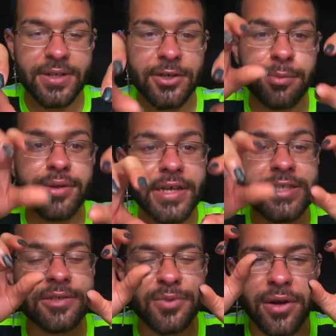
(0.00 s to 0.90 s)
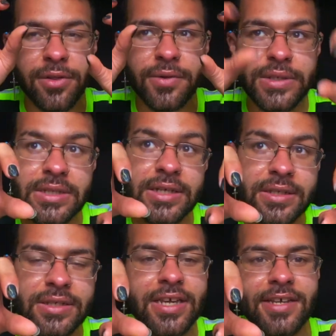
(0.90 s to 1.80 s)
like you're placed in one of those
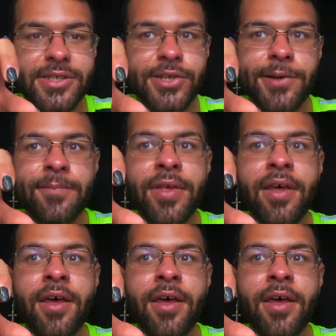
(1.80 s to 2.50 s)
things, cancer,